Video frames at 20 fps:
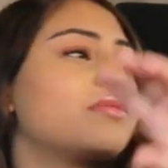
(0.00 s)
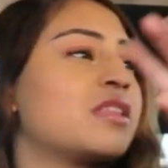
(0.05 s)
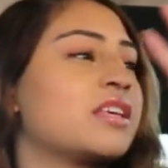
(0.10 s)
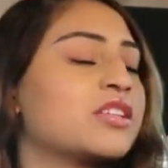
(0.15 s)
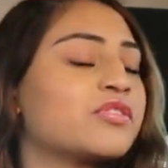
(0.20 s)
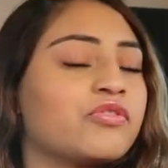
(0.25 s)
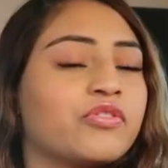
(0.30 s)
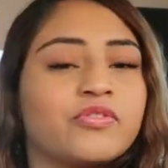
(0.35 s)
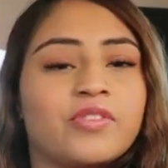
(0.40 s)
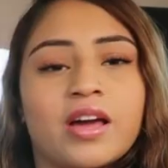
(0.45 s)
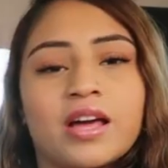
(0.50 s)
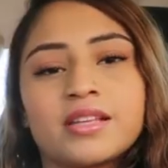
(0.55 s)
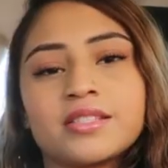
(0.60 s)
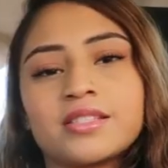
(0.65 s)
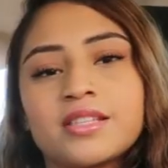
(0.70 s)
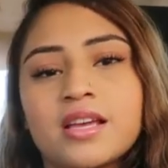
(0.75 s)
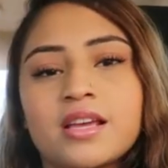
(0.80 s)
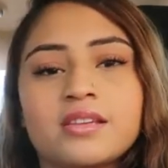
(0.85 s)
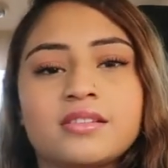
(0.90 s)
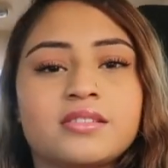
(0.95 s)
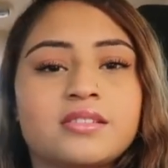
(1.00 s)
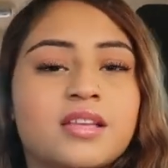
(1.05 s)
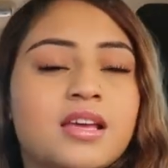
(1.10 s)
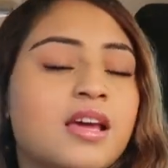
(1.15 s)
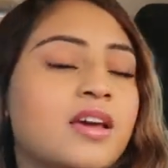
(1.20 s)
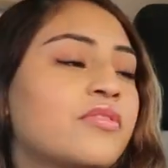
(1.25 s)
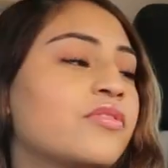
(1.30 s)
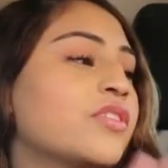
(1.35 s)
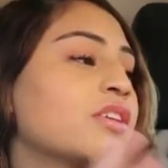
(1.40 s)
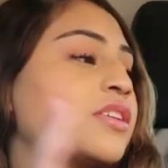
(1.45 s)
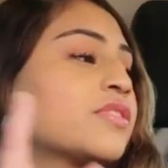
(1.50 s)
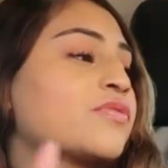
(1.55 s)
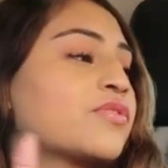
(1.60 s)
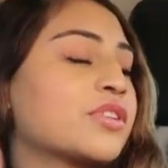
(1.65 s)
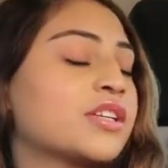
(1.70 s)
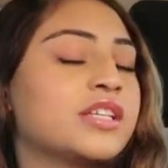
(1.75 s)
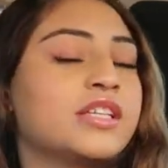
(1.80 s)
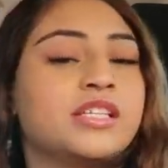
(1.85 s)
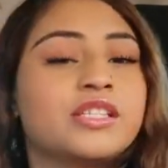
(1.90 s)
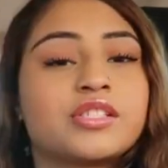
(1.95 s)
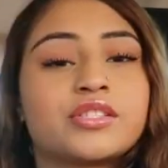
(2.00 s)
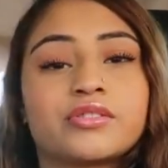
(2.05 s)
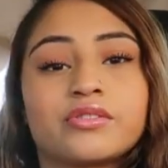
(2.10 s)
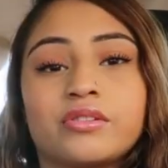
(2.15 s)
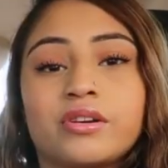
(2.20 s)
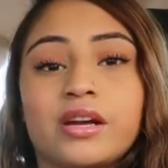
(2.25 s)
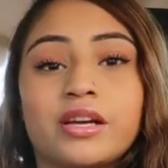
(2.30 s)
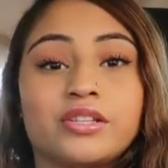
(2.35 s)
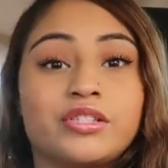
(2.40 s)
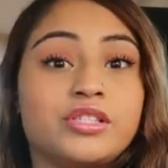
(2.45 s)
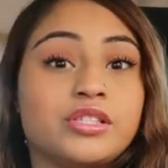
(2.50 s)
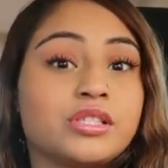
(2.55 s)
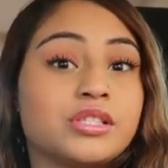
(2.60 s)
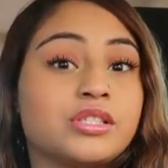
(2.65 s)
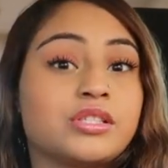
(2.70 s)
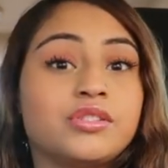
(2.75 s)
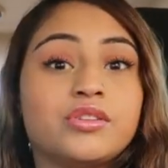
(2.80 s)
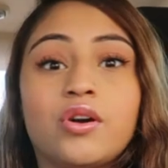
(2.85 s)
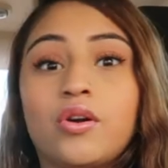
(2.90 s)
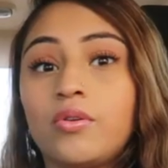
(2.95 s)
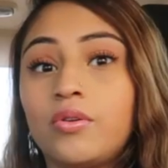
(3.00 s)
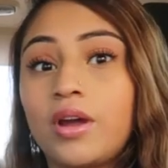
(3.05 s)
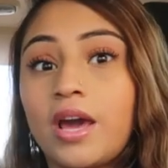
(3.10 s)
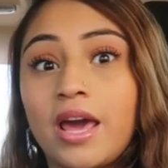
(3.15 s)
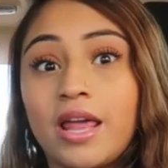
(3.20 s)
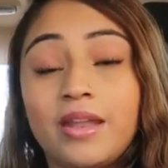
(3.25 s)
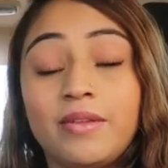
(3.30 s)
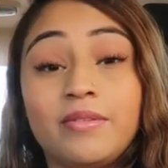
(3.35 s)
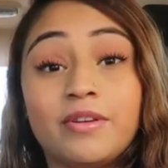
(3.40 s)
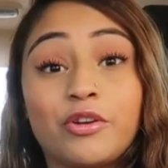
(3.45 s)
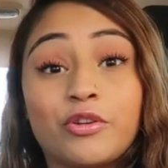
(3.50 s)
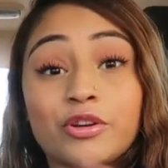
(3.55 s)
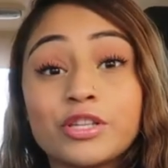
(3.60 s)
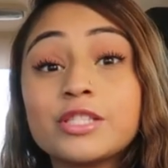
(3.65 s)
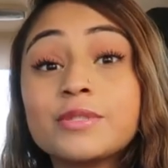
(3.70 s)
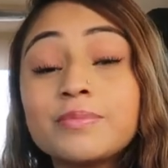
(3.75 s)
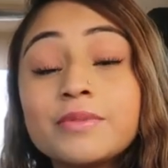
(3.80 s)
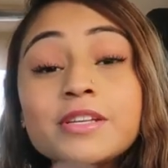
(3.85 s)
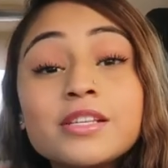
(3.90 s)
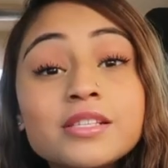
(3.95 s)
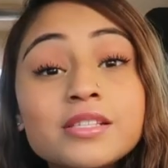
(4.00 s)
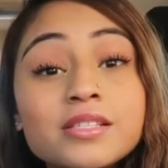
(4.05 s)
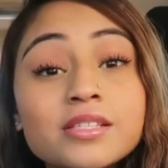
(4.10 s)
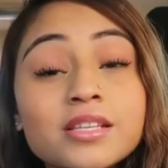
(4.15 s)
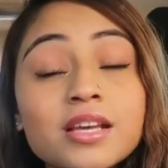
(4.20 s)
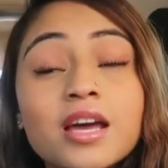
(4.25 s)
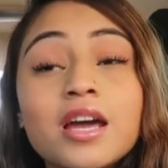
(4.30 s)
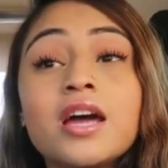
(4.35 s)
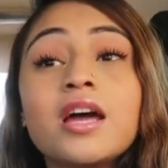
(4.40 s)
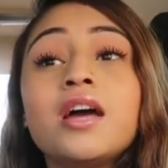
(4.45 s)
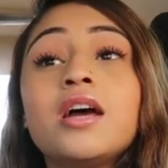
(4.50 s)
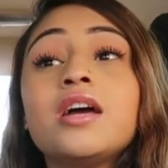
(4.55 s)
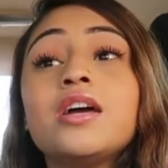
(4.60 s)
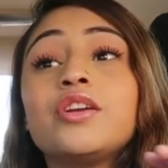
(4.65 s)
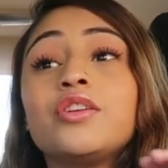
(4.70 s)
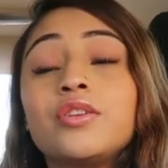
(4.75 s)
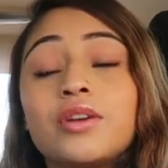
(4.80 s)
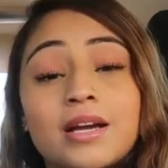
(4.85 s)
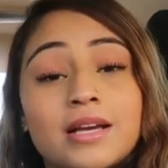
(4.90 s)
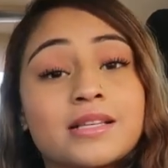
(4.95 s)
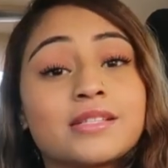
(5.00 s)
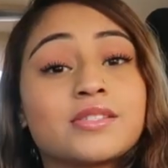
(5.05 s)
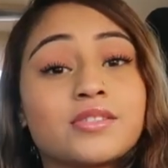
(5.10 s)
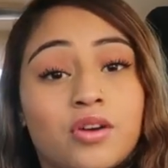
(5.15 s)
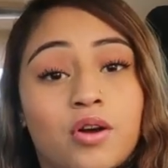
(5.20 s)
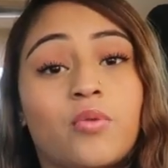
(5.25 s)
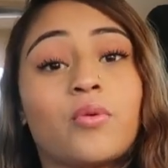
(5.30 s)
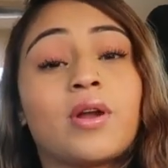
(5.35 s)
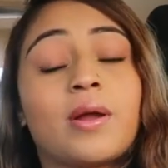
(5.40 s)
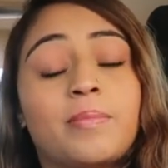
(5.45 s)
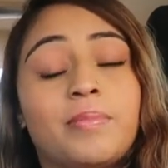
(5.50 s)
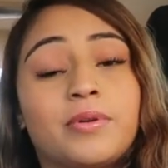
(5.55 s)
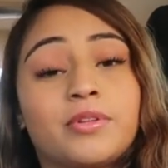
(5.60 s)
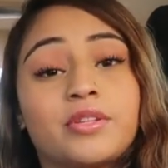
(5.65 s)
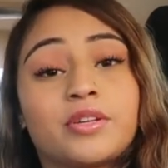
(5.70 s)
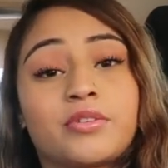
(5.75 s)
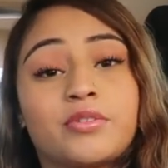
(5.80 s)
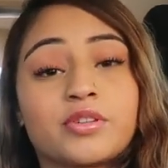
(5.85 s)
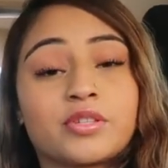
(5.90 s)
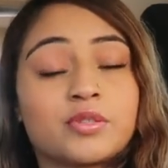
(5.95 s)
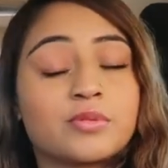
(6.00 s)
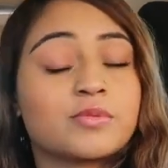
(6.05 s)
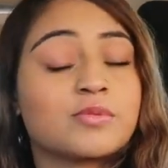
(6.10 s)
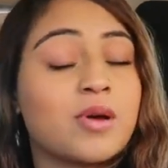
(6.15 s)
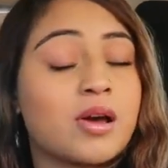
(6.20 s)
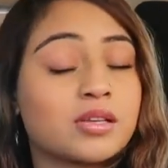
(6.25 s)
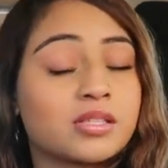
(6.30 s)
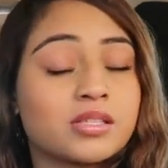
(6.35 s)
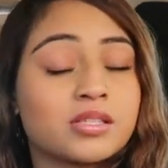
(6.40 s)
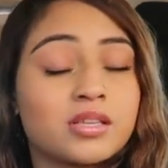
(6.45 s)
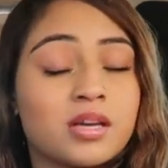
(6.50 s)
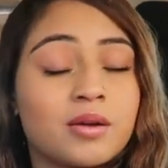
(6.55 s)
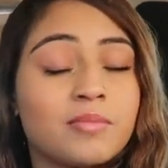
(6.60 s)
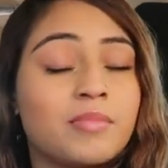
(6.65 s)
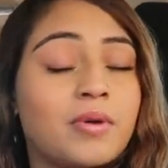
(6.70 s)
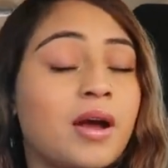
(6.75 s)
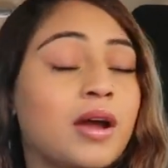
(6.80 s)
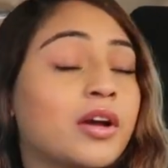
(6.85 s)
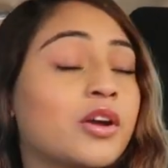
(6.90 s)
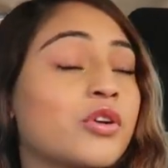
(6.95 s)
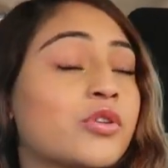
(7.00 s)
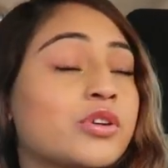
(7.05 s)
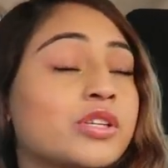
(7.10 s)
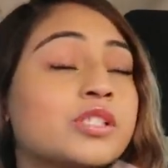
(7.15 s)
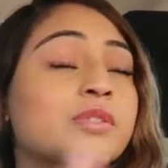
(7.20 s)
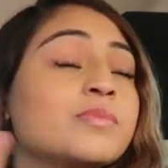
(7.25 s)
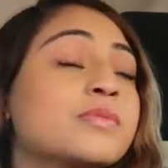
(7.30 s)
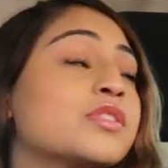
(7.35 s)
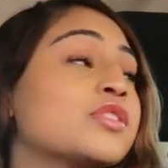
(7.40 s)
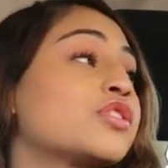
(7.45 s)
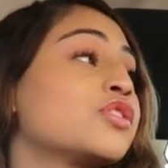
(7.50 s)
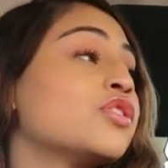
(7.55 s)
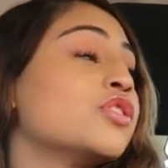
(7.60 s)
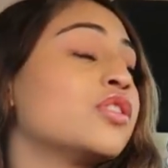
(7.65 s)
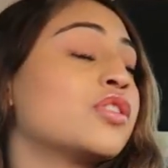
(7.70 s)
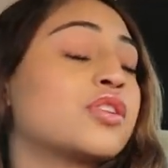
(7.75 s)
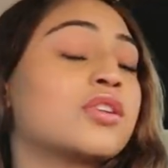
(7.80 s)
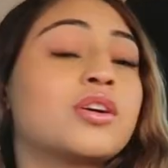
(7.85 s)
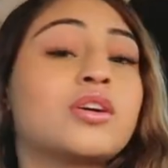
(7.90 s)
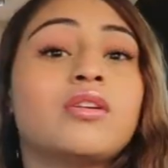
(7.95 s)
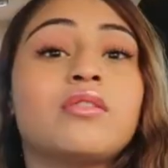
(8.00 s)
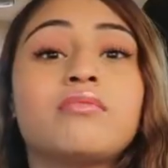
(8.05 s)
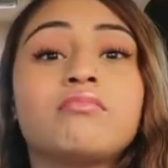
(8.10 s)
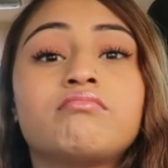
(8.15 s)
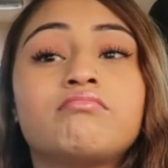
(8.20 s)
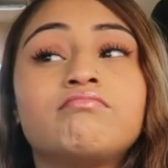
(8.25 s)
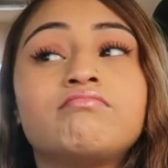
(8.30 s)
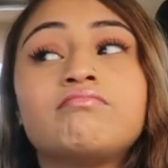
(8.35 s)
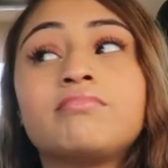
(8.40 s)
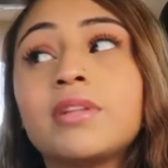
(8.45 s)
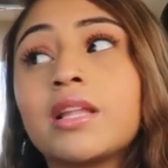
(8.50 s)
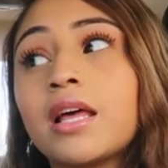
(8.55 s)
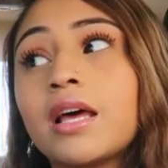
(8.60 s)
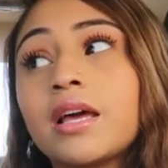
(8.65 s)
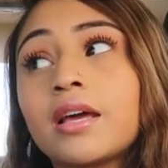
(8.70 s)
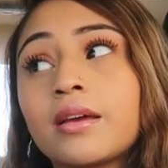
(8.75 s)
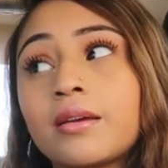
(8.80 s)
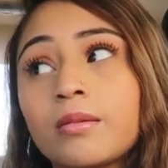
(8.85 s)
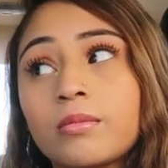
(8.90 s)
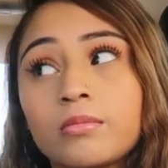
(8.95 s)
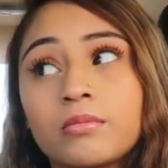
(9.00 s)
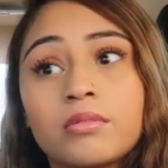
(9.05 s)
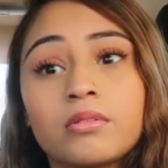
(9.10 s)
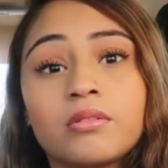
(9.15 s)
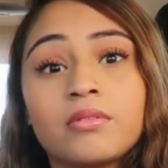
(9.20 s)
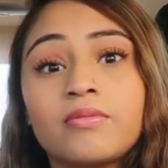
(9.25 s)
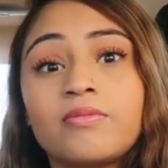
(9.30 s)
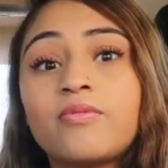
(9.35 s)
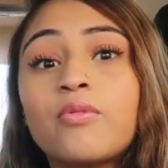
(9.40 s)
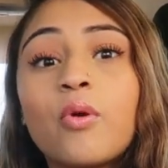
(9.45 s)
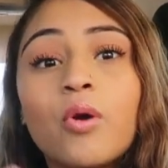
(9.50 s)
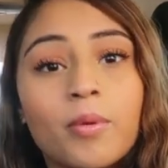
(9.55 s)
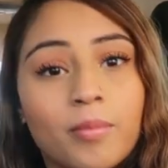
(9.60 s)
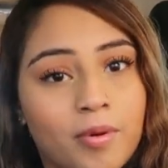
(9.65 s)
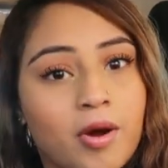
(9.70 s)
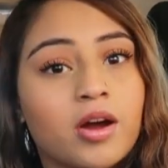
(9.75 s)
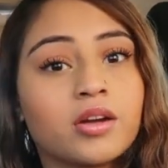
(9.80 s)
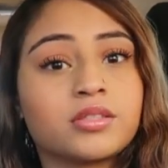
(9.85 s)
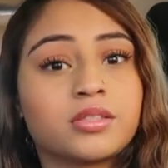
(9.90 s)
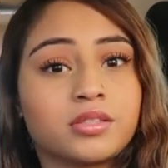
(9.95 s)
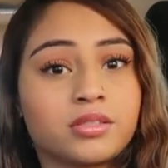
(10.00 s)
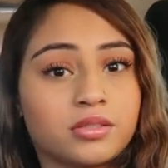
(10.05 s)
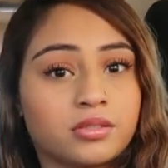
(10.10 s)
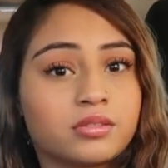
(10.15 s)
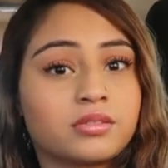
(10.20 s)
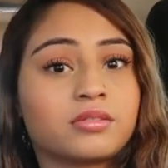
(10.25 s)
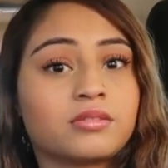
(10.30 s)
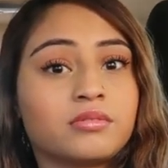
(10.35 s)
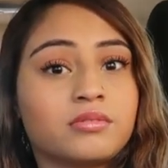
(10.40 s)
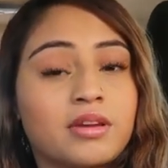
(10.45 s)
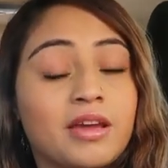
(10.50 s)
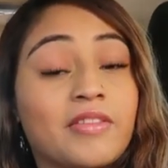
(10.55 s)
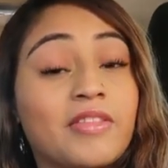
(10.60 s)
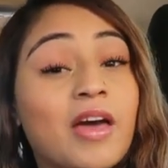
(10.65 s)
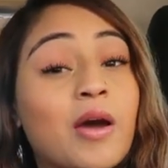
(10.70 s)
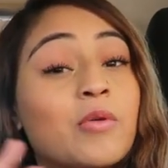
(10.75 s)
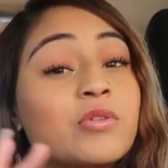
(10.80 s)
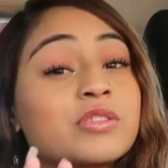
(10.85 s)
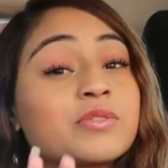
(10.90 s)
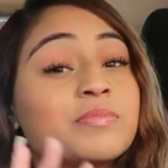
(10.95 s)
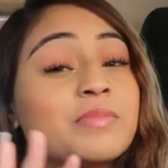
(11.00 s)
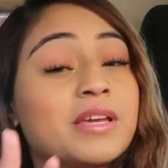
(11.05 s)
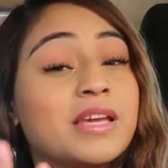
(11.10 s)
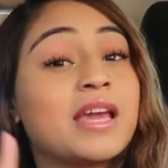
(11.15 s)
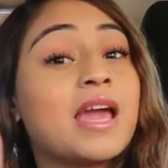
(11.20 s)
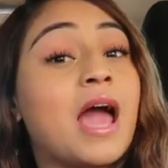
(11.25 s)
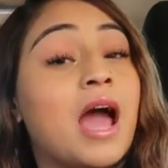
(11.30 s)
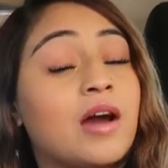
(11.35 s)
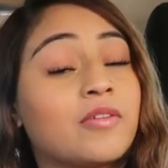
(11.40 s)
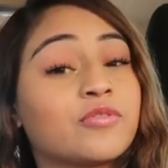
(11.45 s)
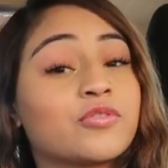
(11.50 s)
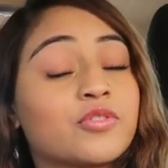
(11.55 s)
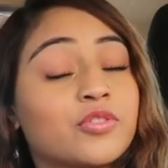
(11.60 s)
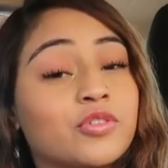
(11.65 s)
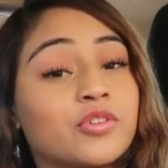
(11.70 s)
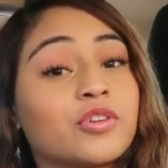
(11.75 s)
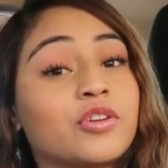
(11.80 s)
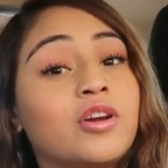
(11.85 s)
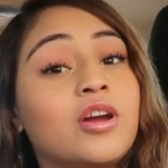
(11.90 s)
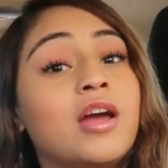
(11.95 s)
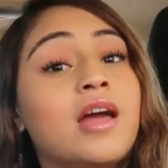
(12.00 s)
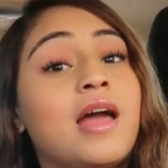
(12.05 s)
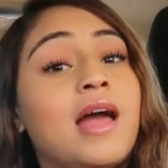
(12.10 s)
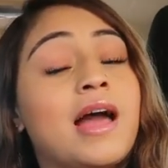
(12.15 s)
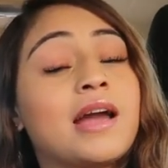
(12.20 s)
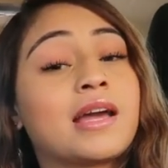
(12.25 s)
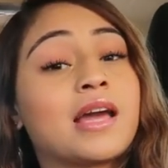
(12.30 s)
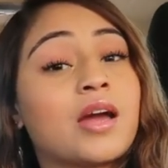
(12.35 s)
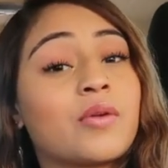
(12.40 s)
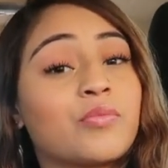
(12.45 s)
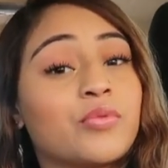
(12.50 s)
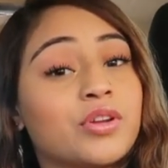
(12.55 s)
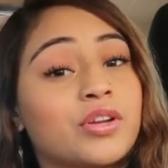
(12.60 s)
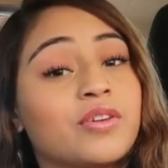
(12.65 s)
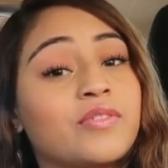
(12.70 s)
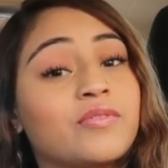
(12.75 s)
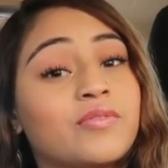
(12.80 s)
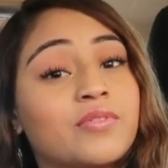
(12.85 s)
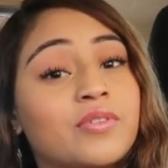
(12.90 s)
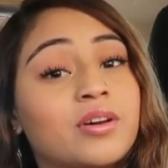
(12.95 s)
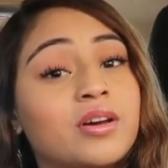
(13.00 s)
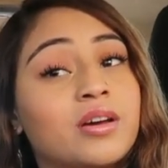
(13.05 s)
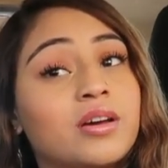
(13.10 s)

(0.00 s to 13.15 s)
things for Valentine's Day, things for Easter. I just don't. And Christmas, you guys saw when I put the Christmas boxes up, Christmas took like 4 boxes. And that was me after I got rid of